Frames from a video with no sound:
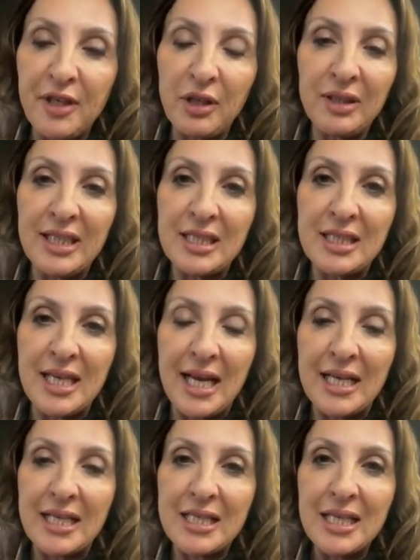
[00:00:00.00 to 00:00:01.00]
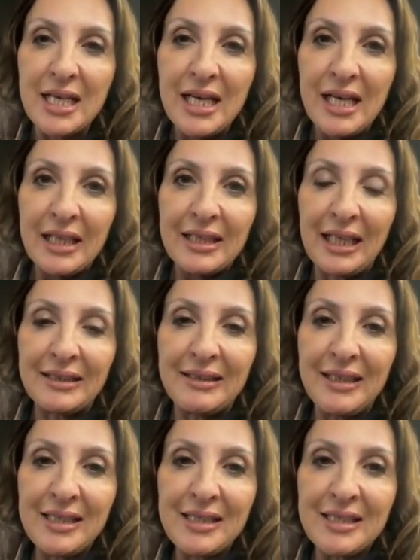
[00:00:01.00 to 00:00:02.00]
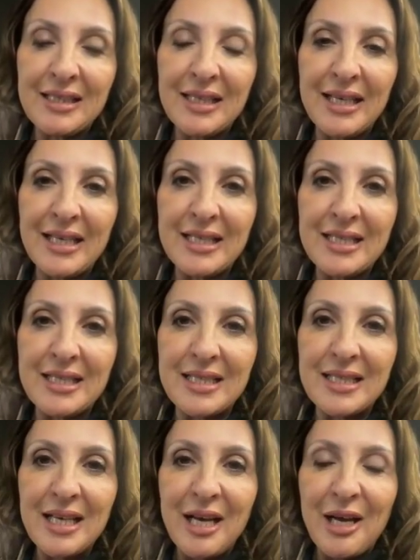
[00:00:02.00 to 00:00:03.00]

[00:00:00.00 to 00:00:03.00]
feel these days that this is